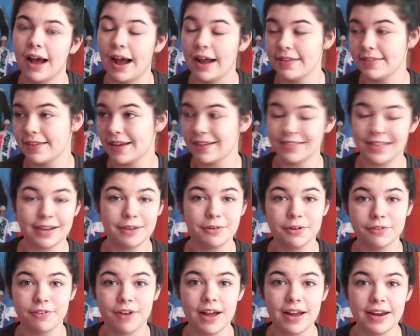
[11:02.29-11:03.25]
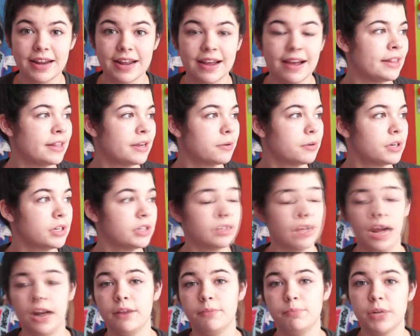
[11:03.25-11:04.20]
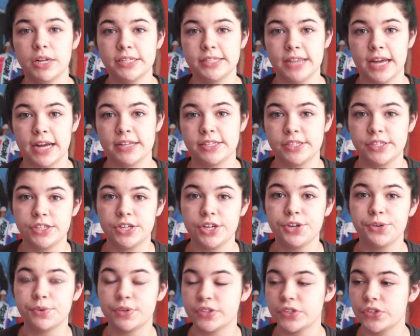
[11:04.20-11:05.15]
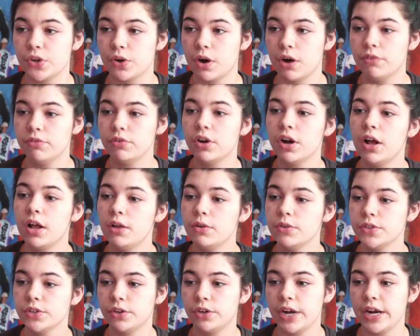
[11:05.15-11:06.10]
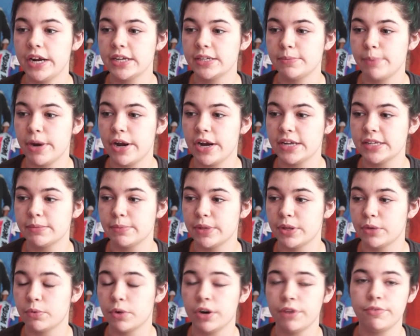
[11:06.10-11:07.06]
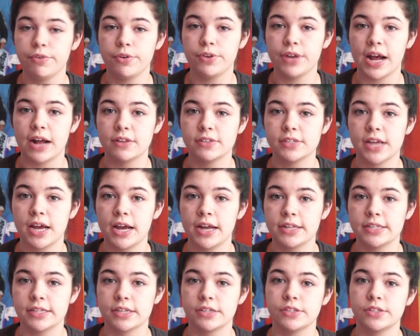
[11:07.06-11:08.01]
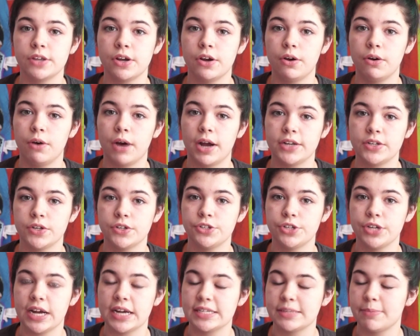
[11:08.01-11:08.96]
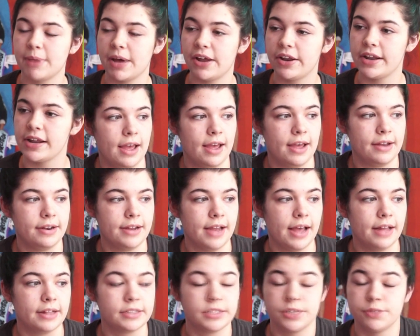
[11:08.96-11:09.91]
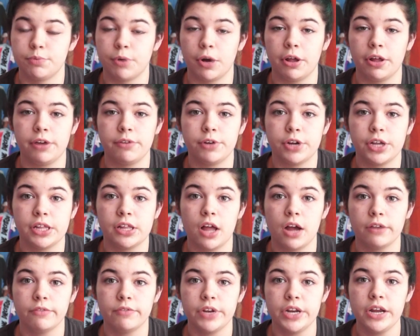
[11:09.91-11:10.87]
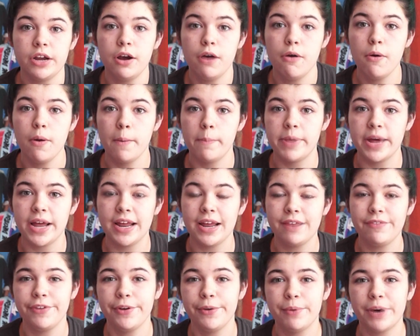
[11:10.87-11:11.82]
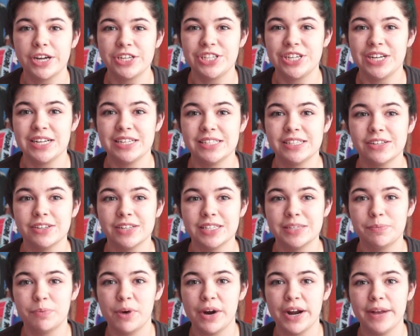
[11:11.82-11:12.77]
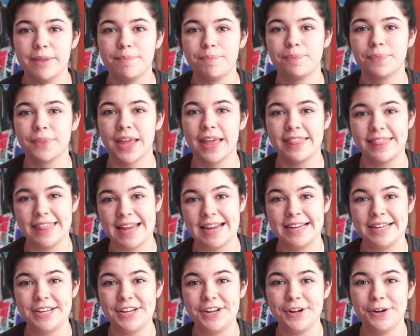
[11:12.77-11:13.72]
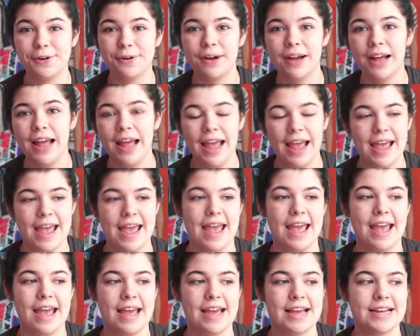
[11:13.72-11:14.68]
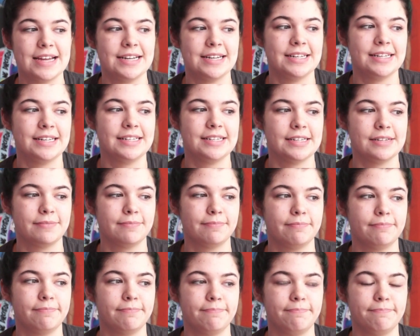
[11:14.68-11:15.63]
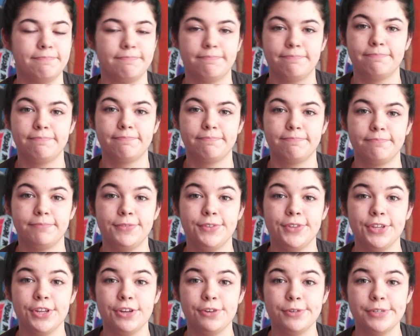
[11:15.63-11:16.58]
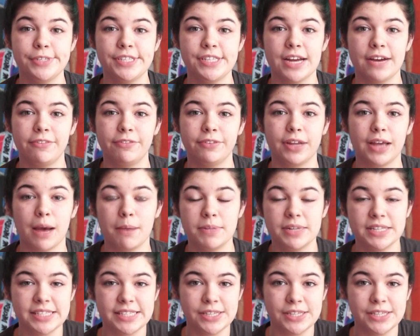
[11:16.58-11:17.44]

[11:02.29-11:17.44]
I thought they were funny. And there were a lot of plus sides too, and so overall it was a great experience, but there were a few downsides, and so I told you guys about it. And yeah, this is probably a really long video, but if you watched it until this point, thank you, and new stuff coming